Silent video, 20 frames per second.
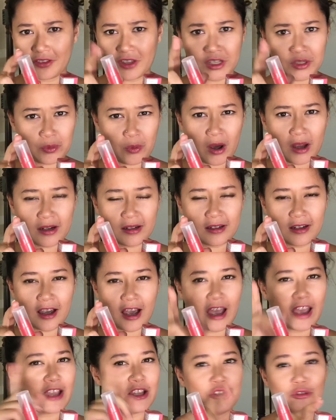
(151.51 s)
this one
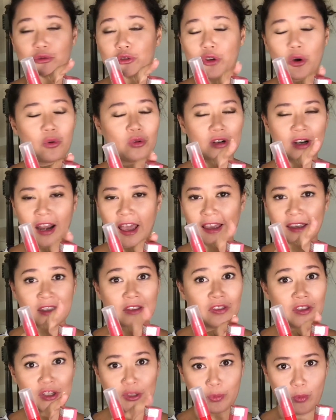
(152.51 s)
and you don't
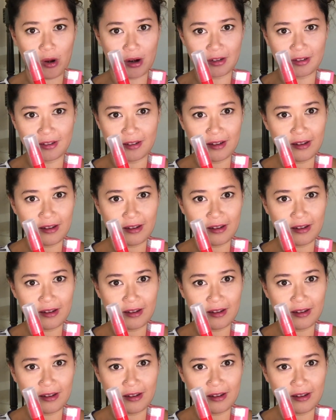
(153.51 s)
like this one.